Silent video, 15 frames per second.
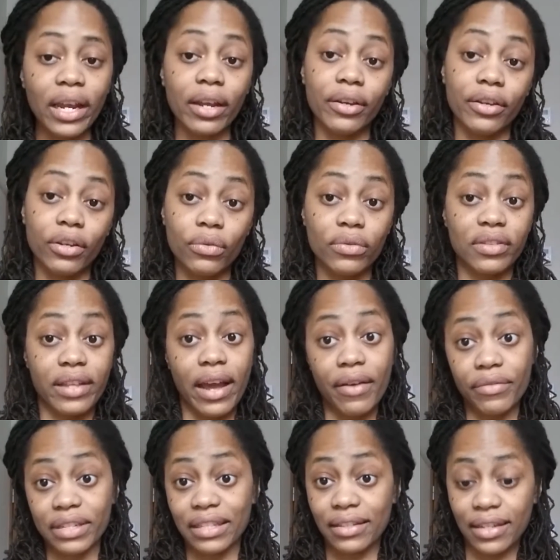can use
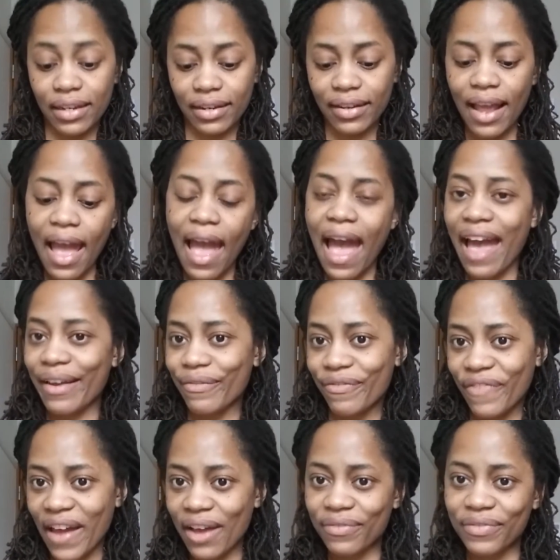that receipt and
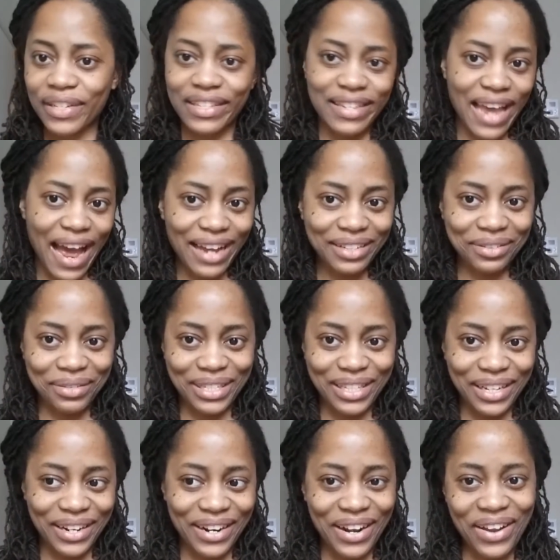file for tax
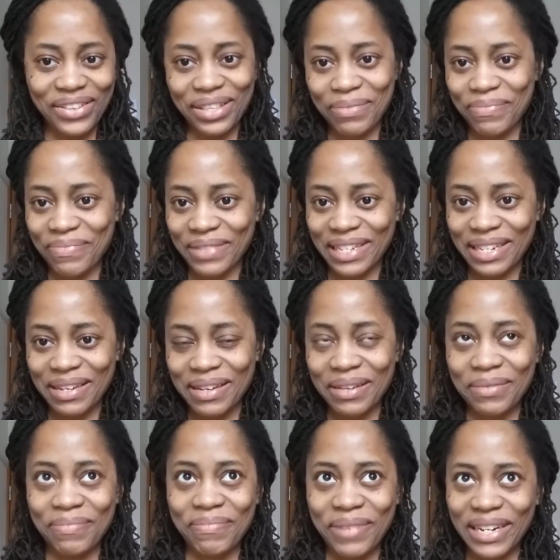return on
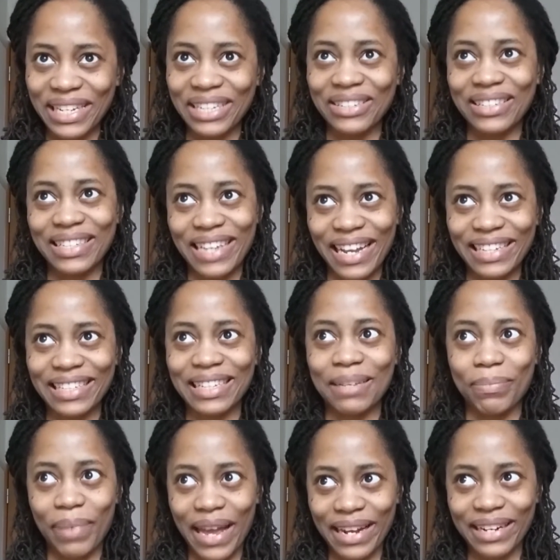the money you send to
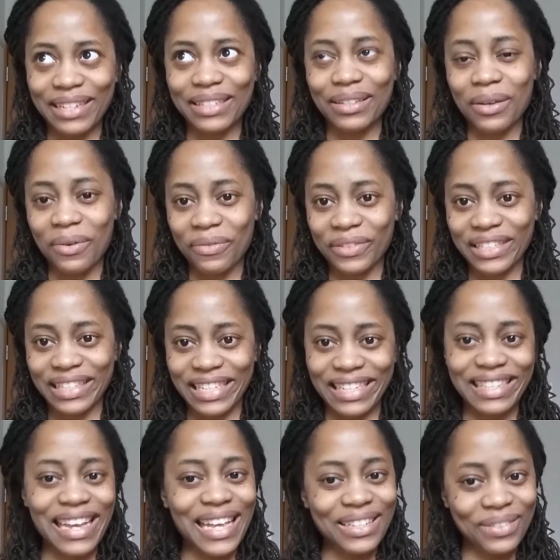dependents
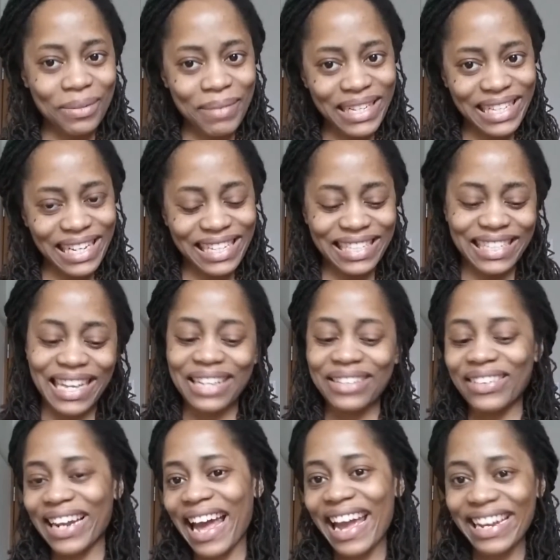overseas as remittance. That's
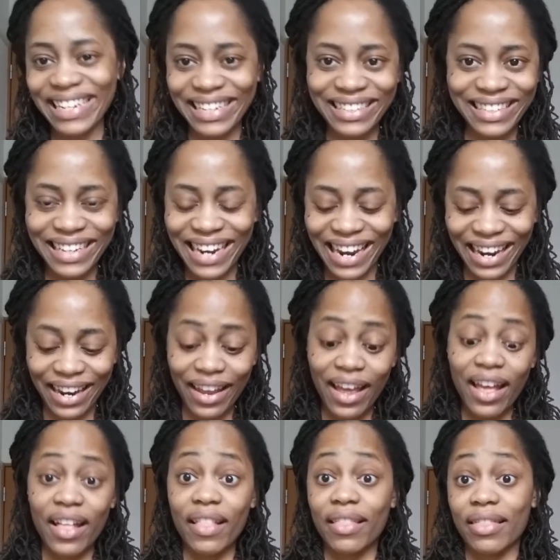what I did today.
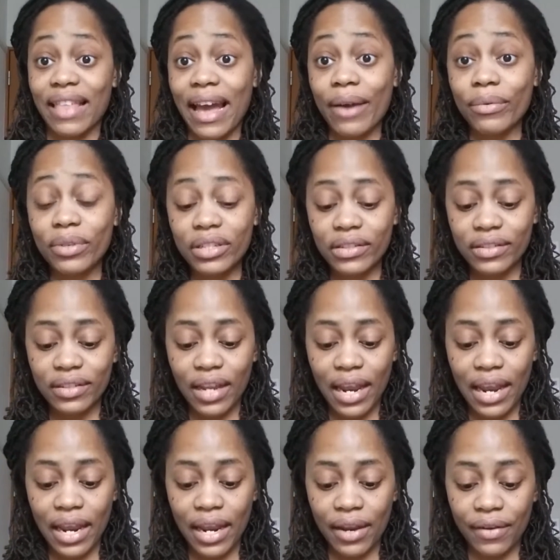That was
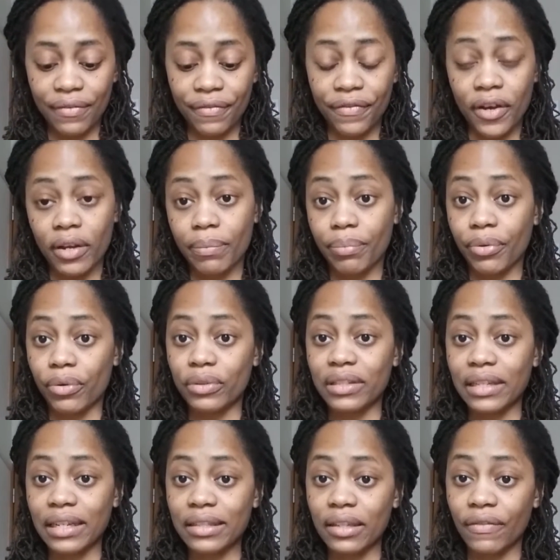a fun
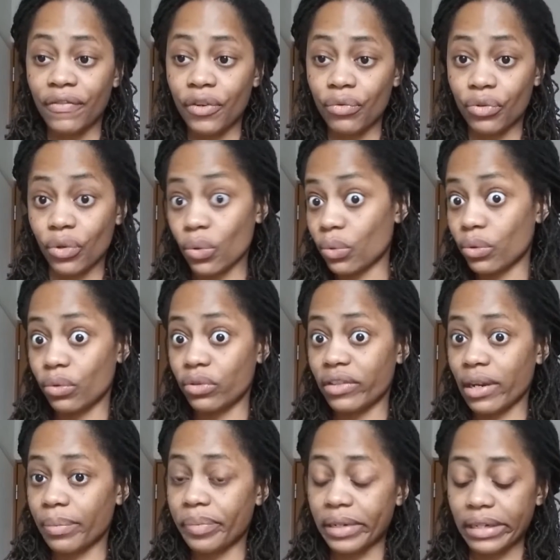process if you don't know
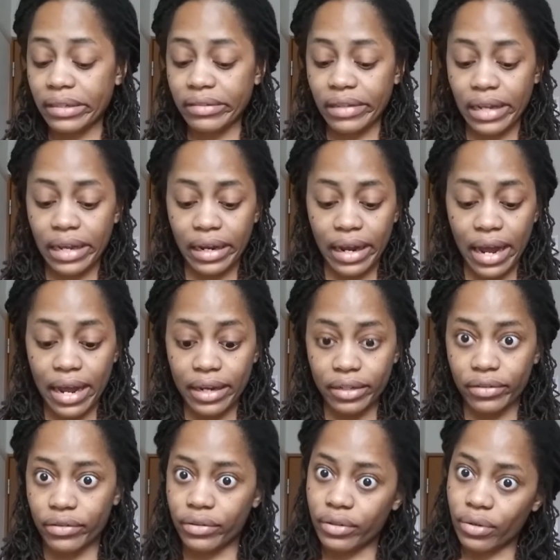Japanese like
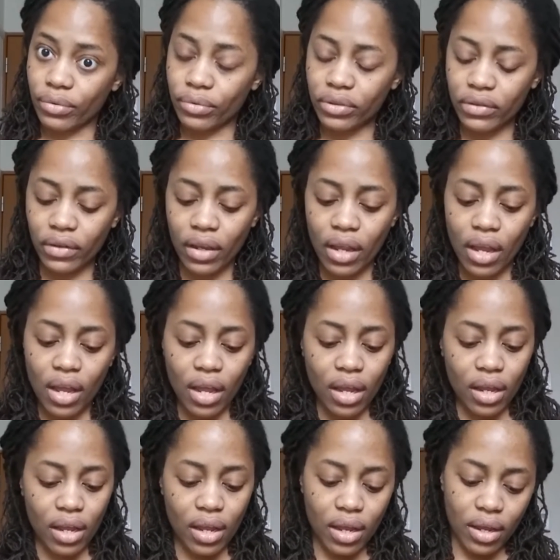I don't.
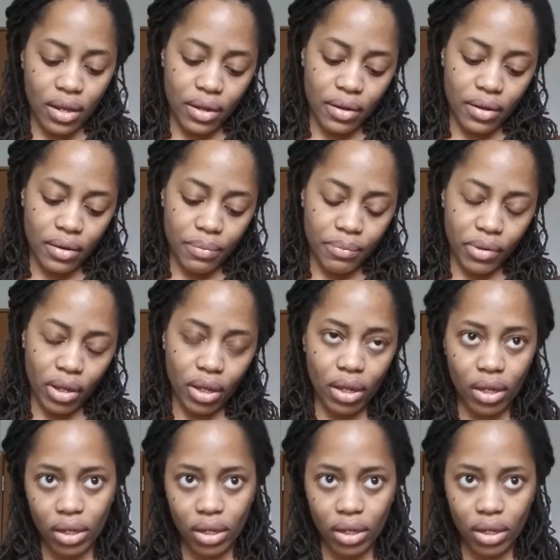I